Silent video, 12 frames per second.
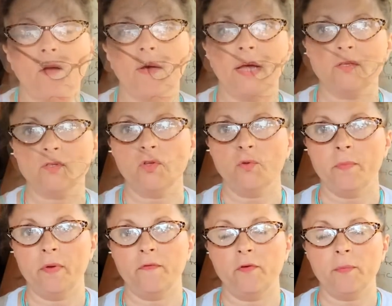Okay, so
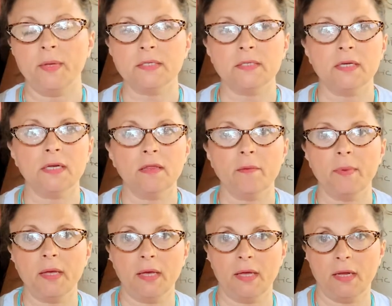if you missed it in the
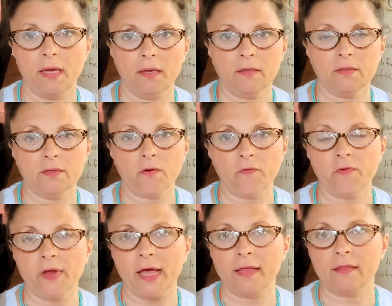beginning, don't
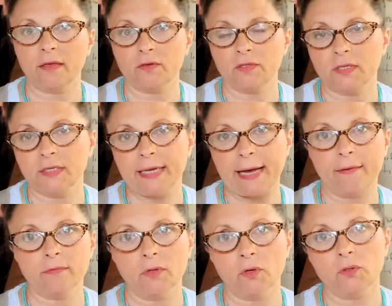forget there's the
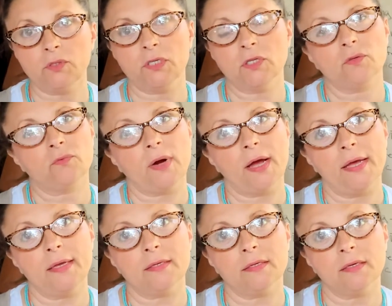download to the
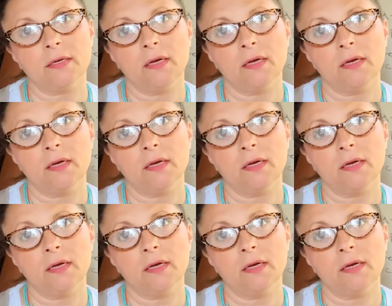right